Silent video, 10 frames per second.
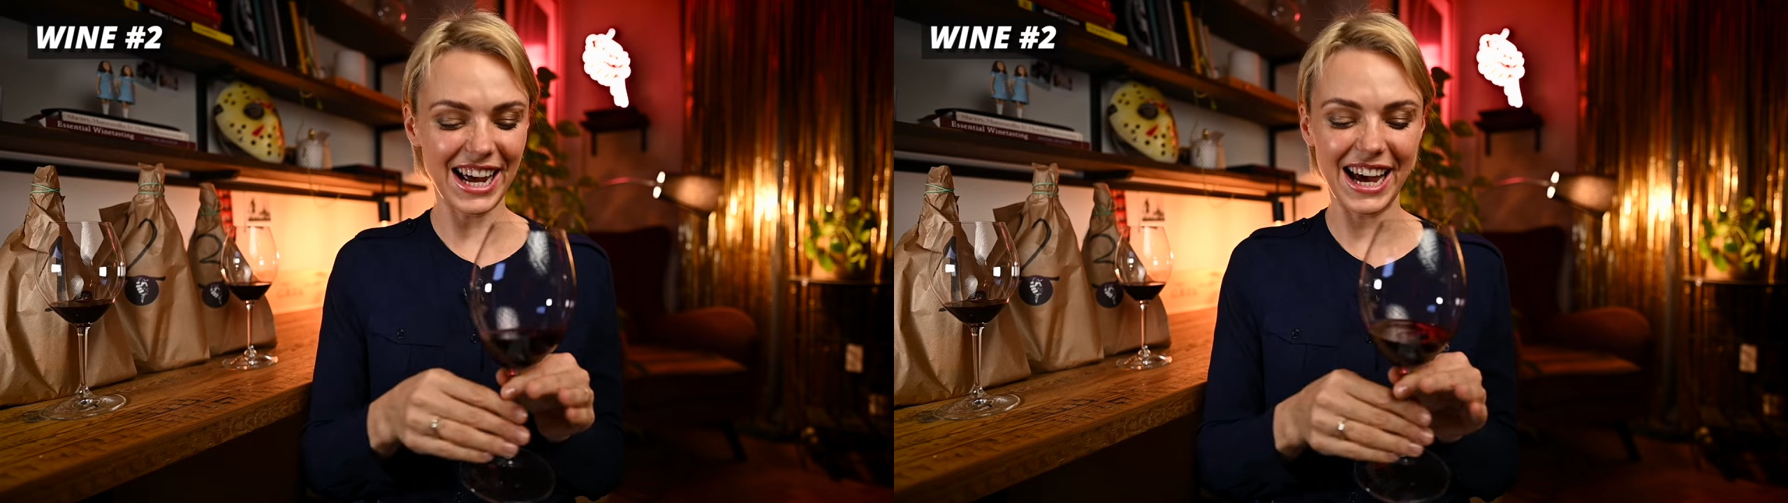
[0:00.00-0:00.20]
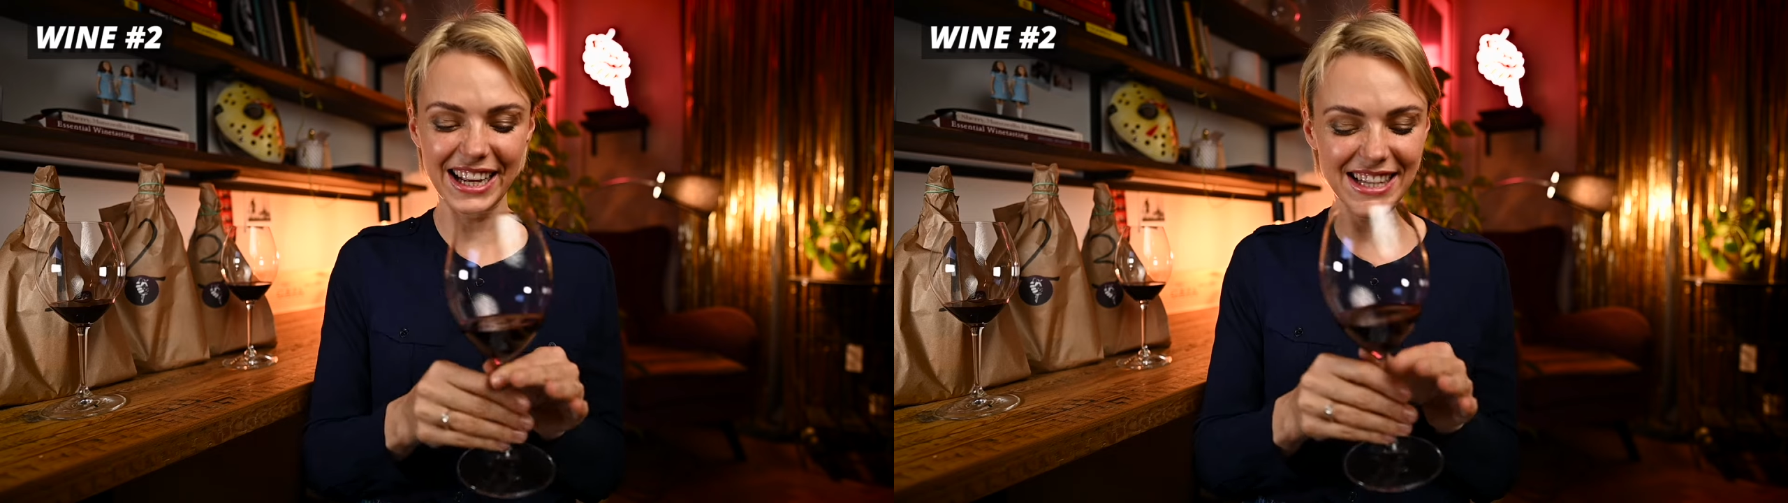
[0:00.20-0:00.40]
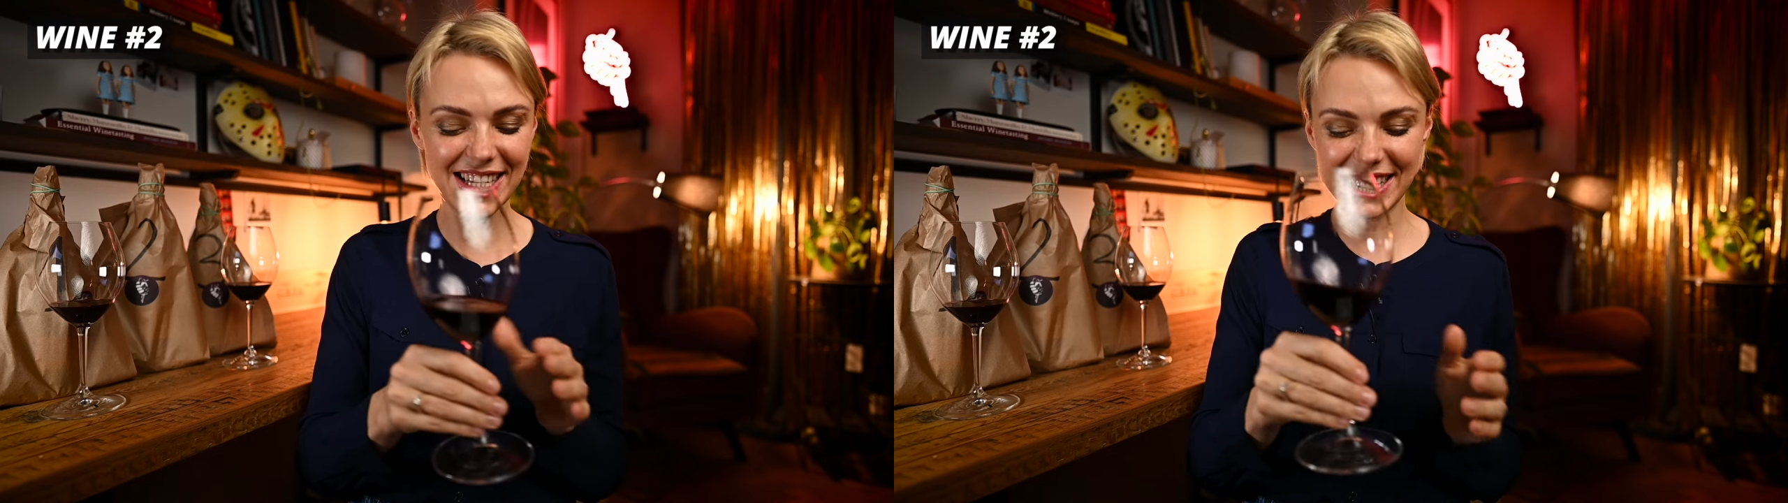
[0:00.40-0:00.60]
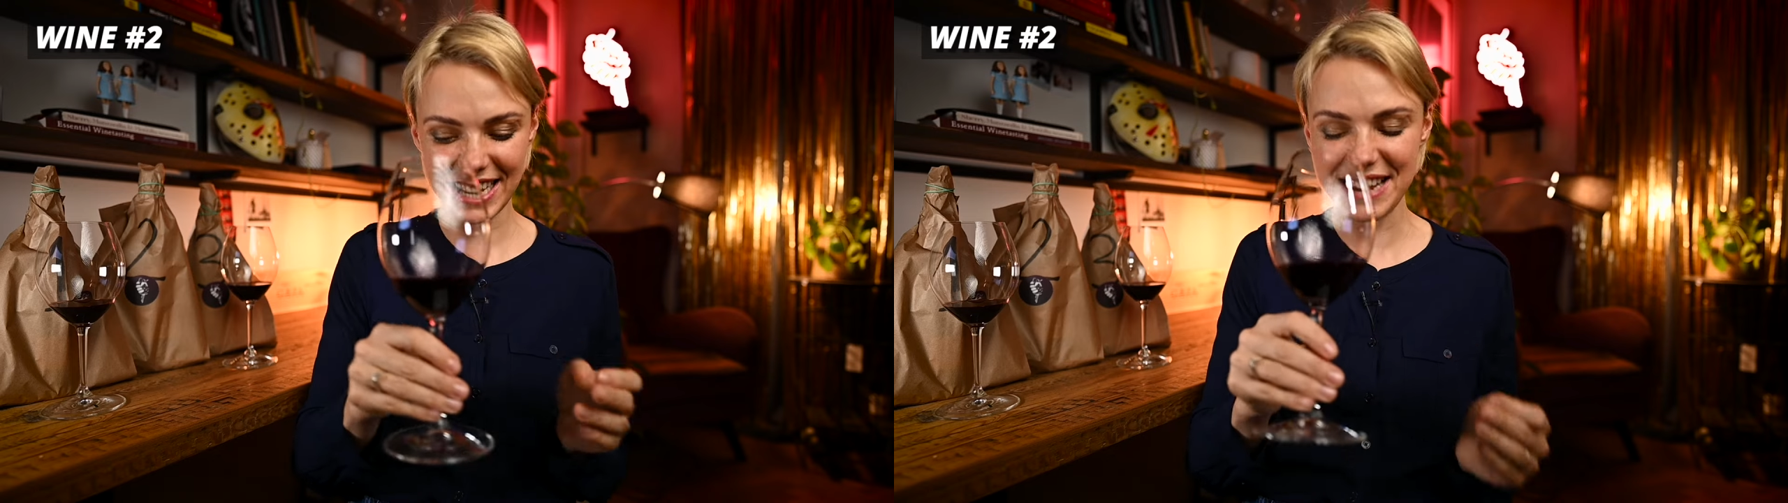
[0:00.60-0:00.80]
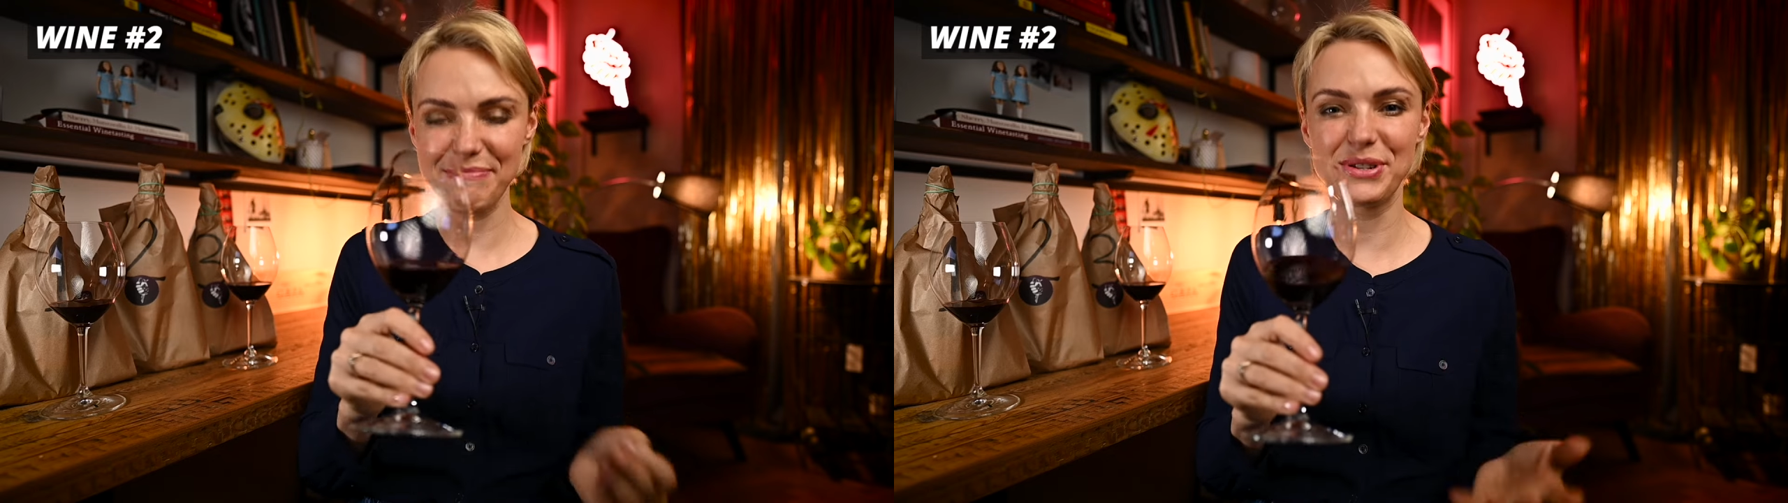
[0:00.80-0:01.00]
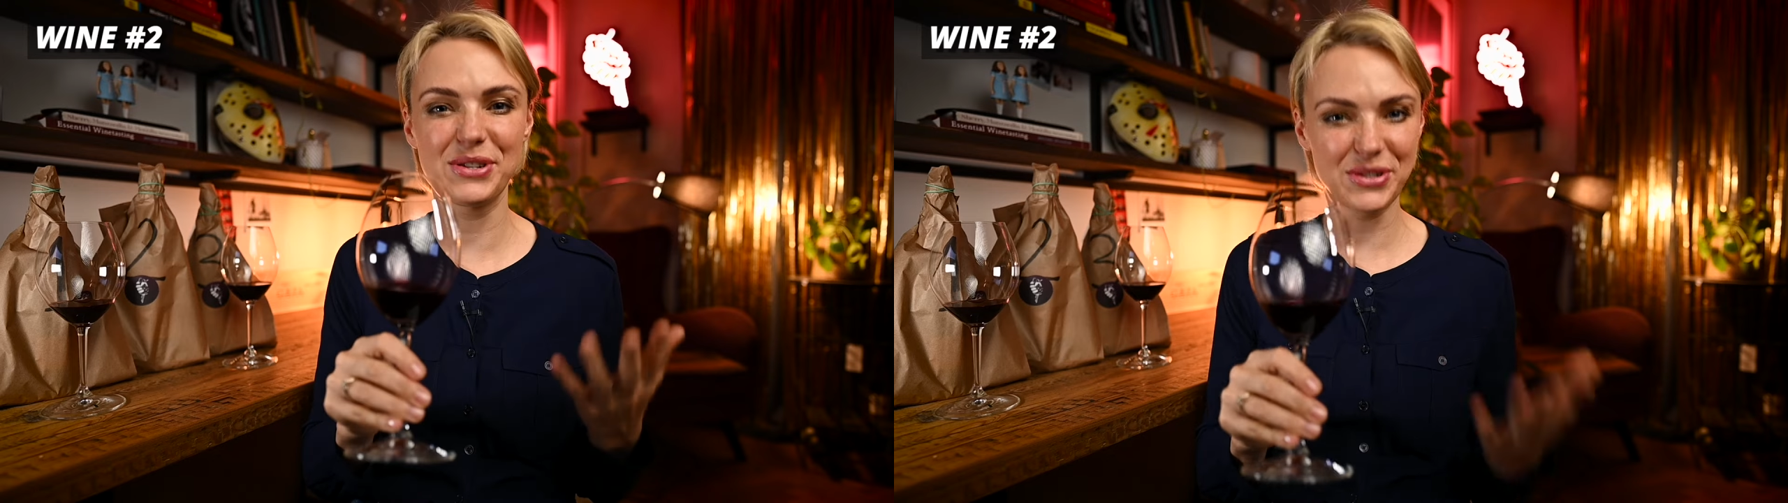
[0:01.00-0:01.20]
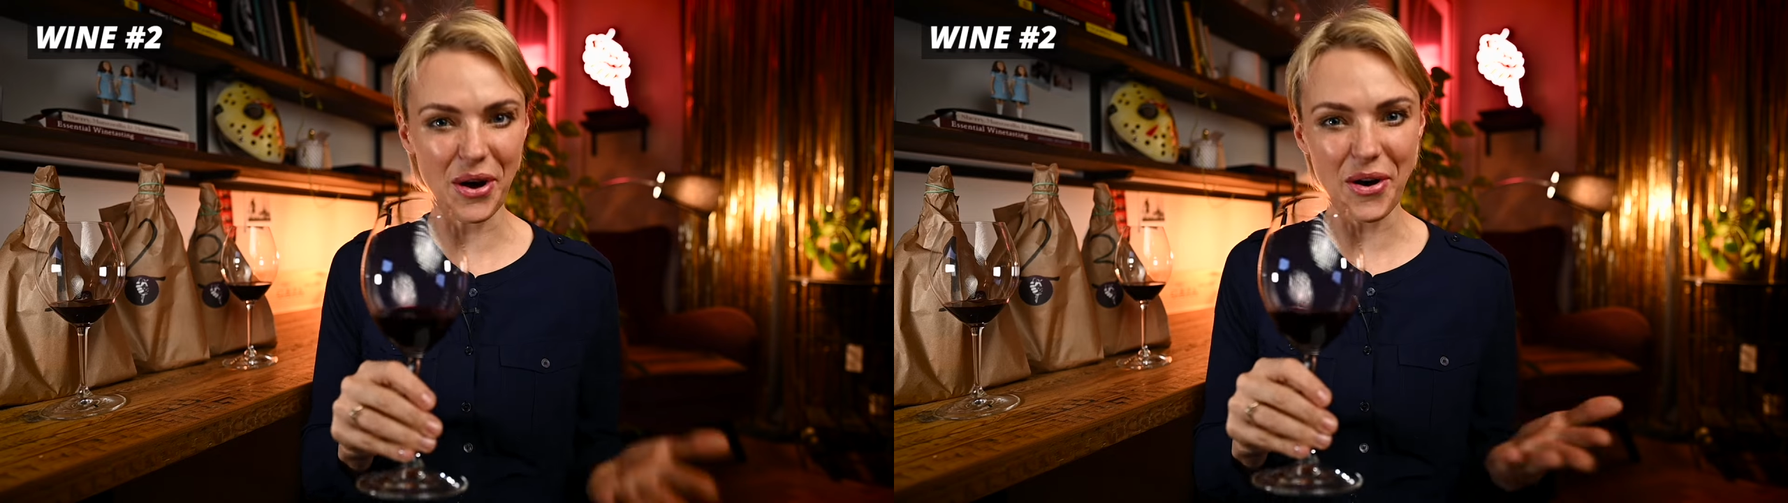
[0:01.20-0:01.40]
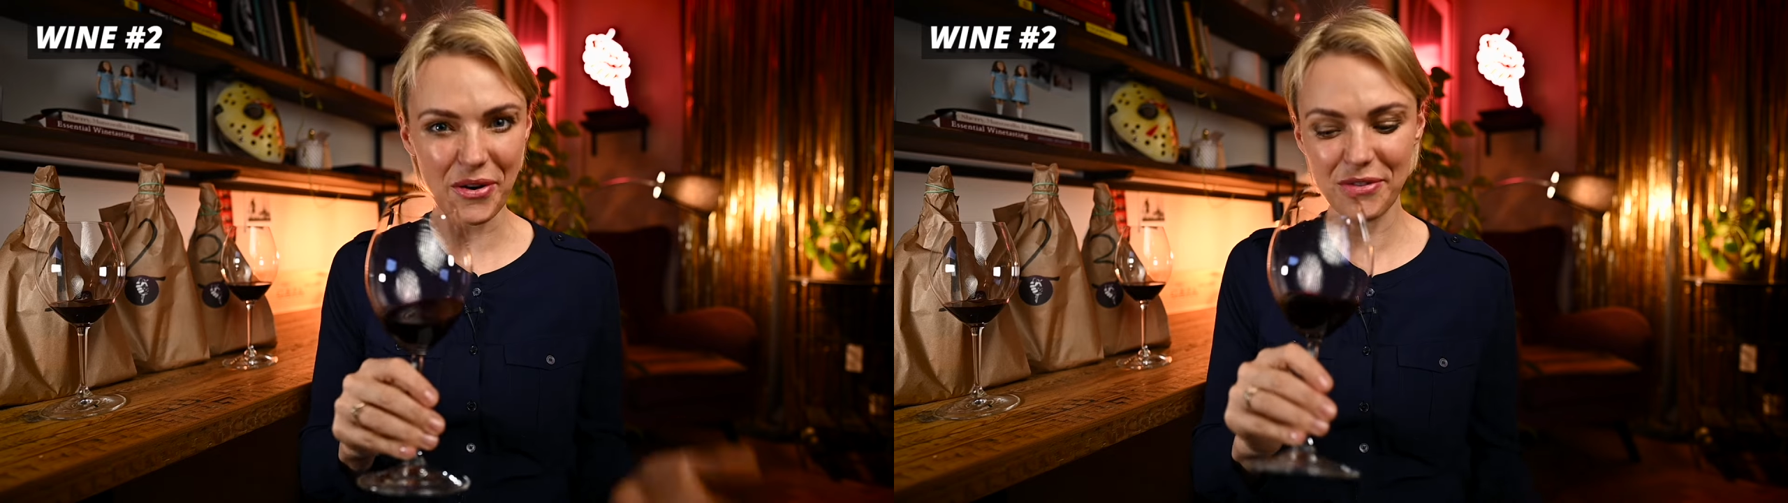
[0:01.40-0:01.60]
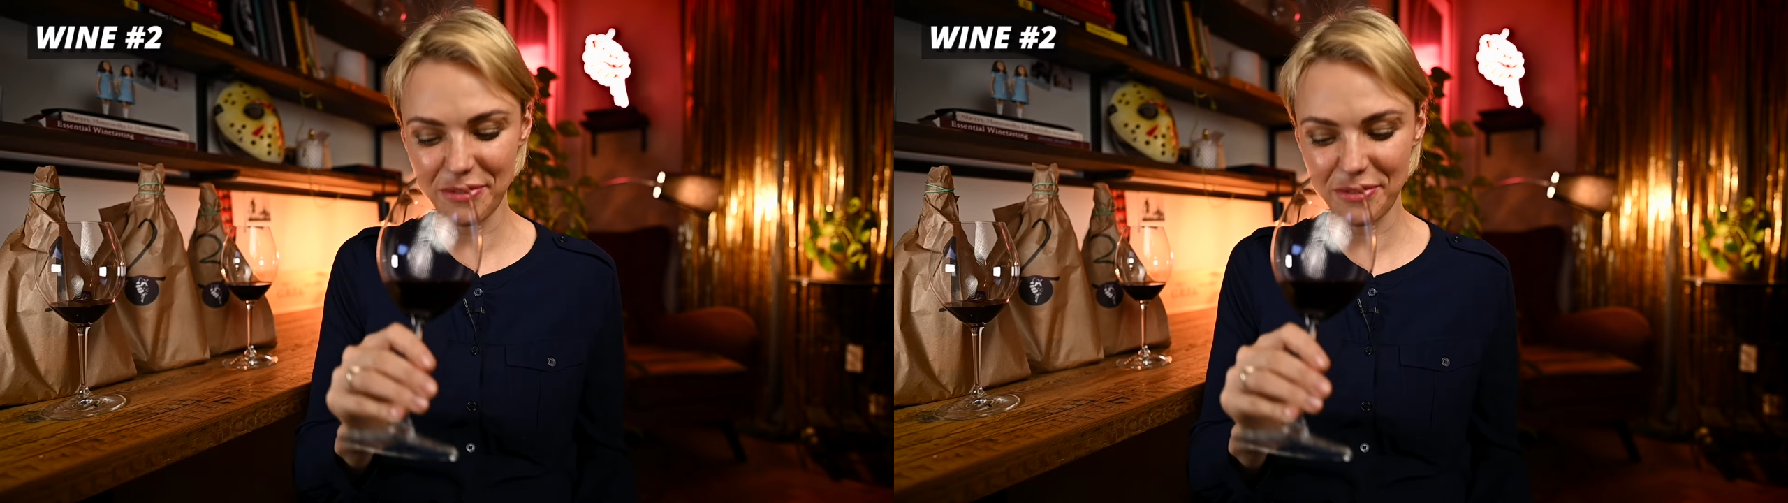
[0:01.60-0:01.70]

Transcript: and it seems so